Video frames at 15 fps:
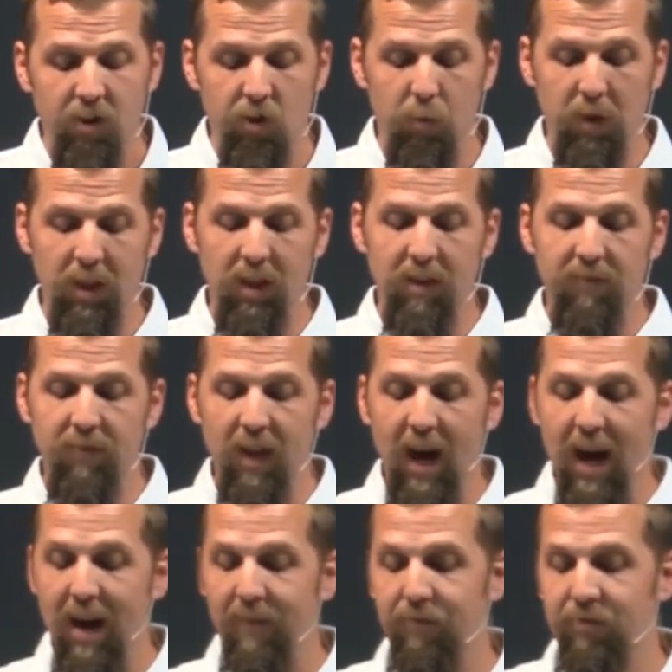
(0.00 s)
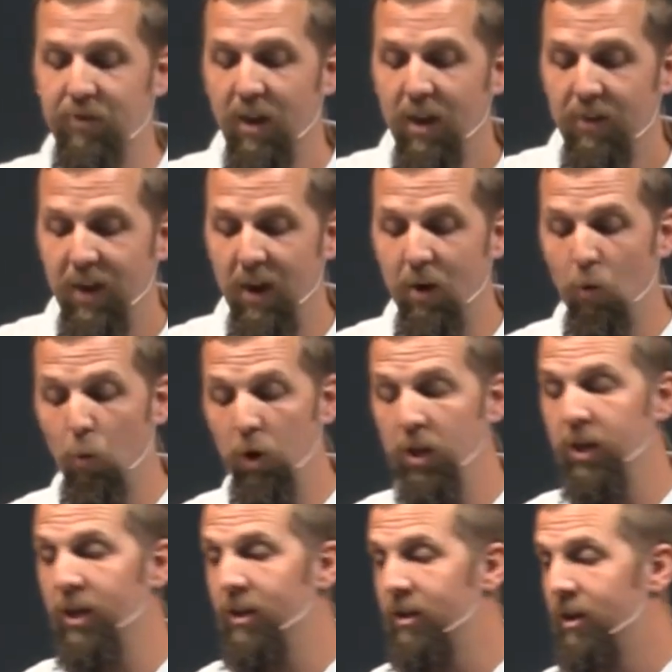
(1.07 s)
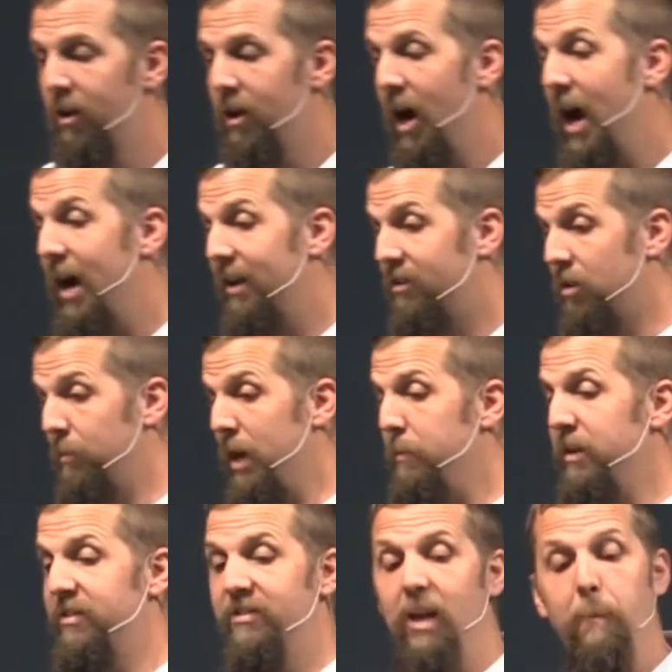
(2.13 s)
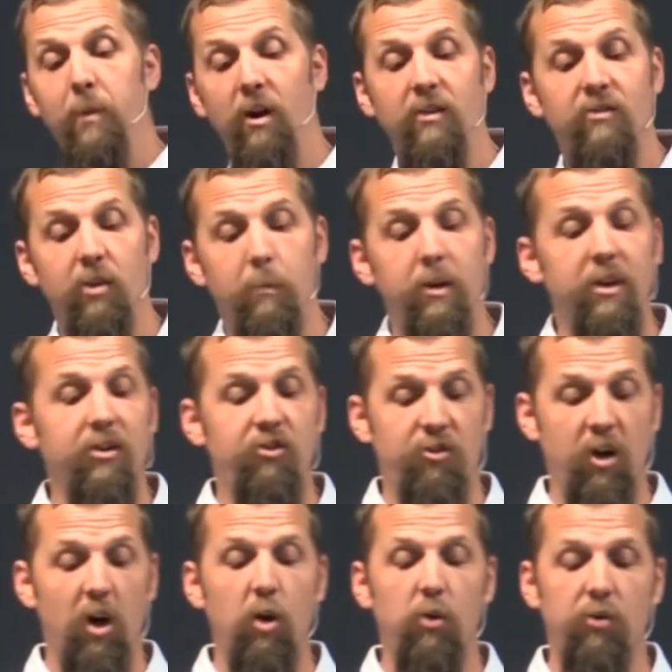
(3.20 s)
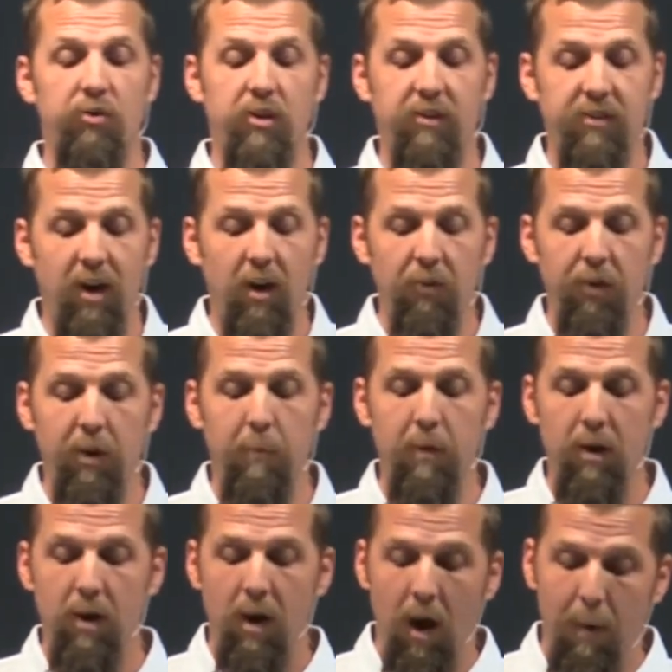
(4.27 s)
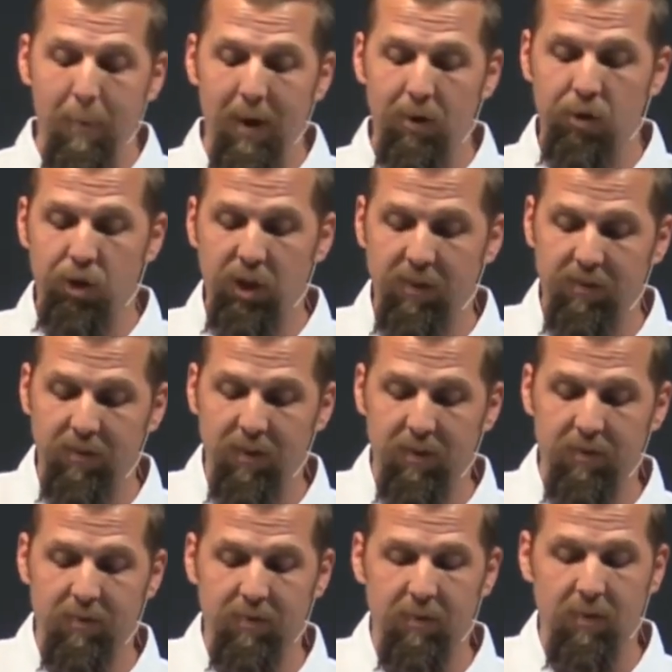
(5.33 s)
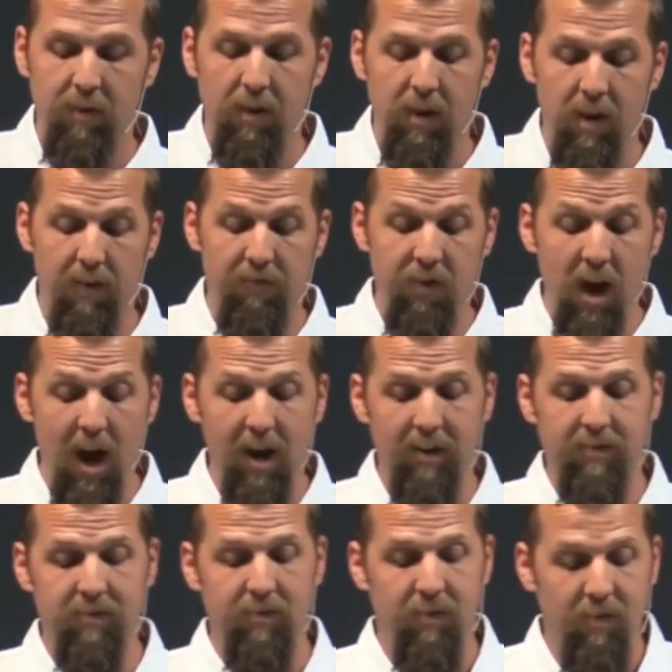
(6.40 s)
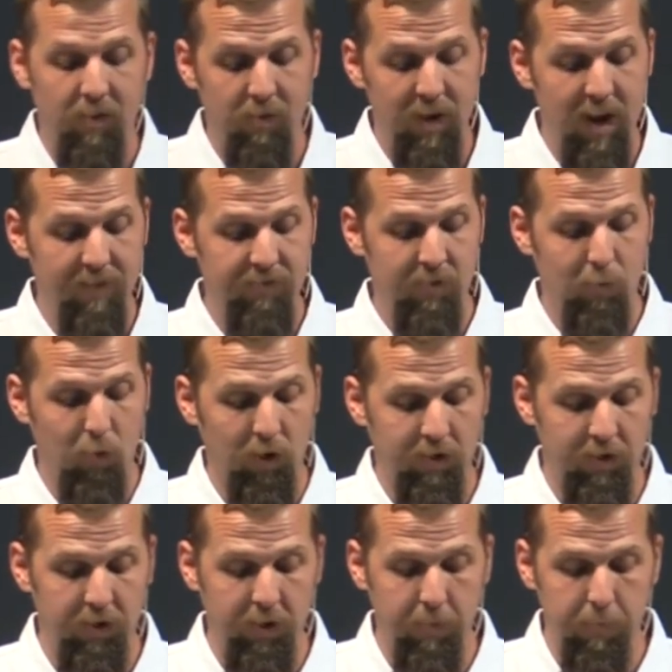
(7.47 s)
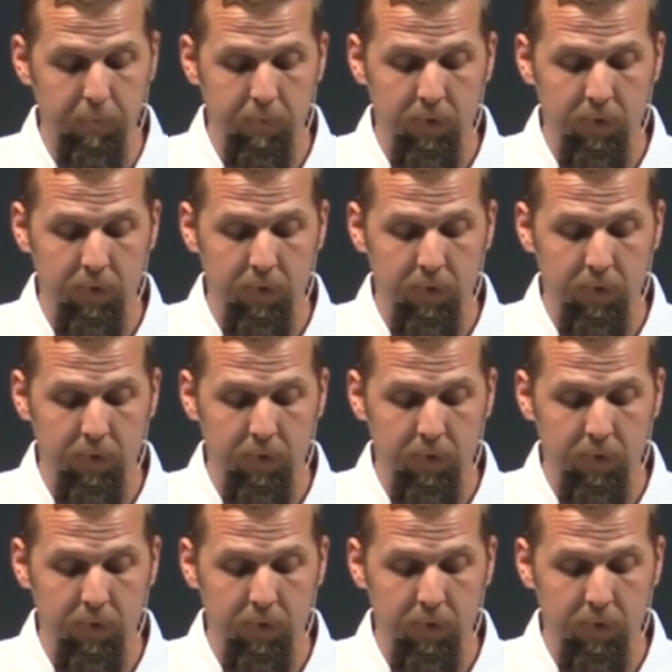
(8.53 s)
Do we live lives that are willing uh, to maybe step on somebody's toes to tell them about Jesus? If not, we have some work to do.